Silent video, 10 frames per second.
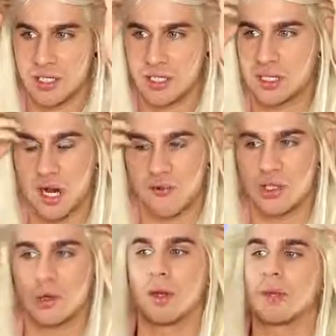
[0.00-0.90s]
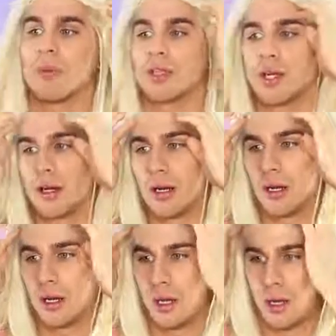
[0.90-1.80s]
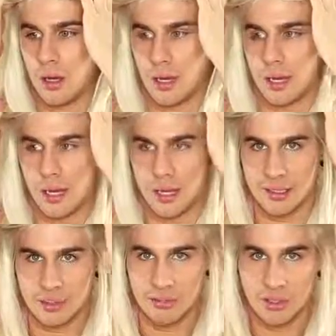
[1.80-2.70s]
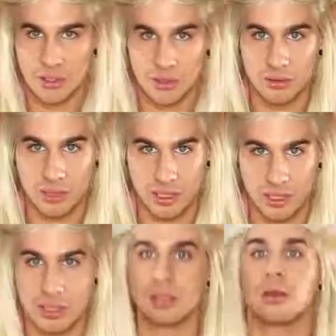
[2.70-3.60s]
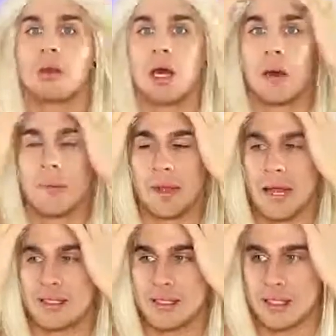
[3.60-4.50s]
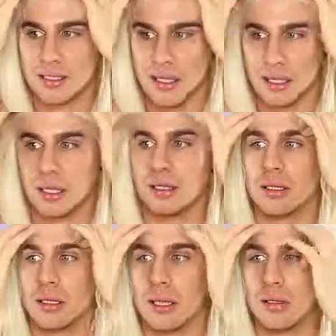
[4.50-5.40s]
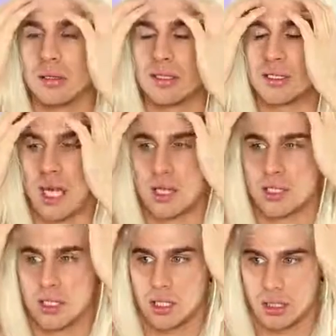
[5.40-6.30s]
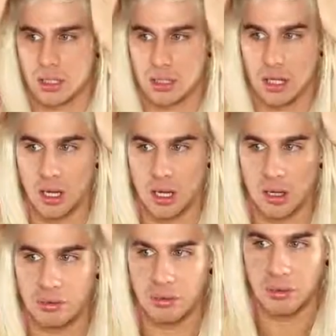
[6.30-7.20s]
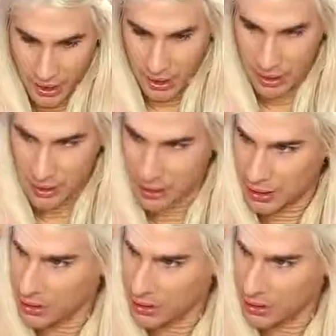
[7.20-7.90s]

She's not even showing me how much hair. Okay, I guess I'm just going to do the... I'm guessing it's like a little section on the top. Okay.